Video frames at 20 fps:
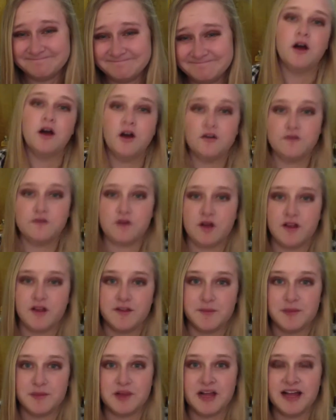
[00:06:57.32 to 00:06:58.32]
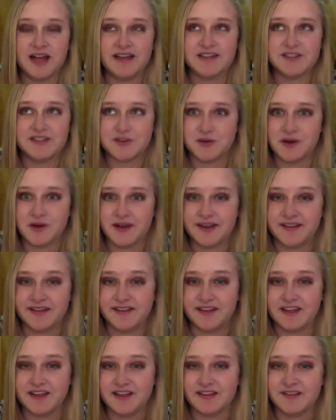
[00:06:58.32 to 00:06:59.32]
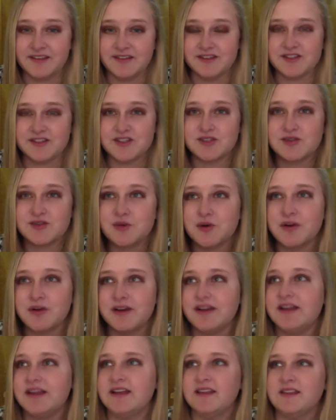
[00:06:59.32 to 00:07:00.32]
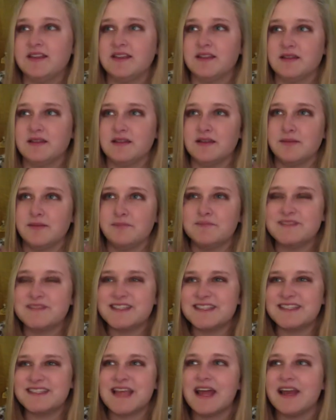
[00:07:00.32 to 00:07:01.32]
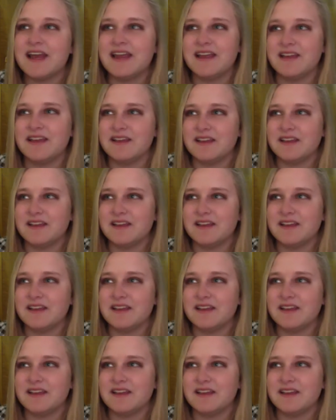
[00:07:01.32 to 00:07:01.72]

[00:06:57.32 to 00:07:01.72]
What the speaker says: overall, the plot is great. Like, the story and the setting